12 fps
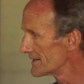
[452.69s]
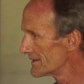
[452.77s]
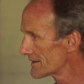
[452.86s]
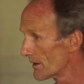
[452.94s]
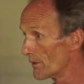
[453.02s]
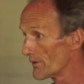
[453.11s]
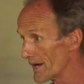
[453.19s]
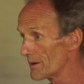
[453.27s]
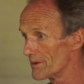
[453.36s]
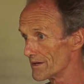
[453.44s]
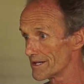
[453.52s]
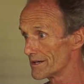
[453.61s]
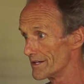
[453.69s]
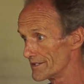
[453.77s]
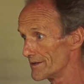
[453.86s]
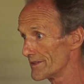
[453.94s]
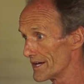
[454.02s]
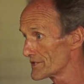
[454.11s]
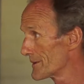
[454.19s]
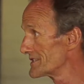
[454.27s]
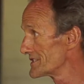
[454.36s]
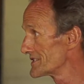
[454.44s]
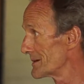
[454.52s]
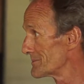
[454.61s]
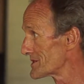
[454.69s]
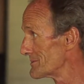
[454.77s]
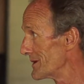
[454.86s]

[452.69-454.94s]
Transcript: You don't go, oh, that worked, I'm going to do that 20 times